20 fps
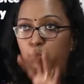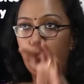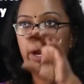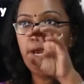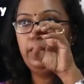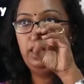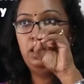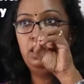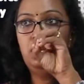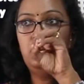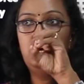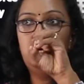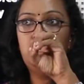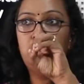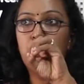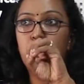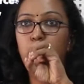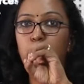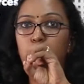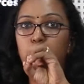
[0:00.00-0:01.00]
wherein
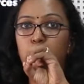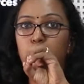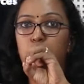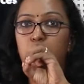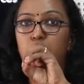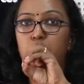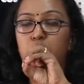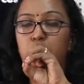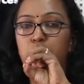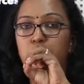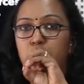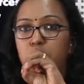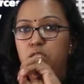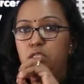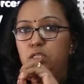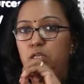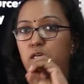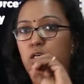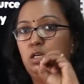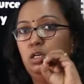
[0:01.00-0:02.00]
you just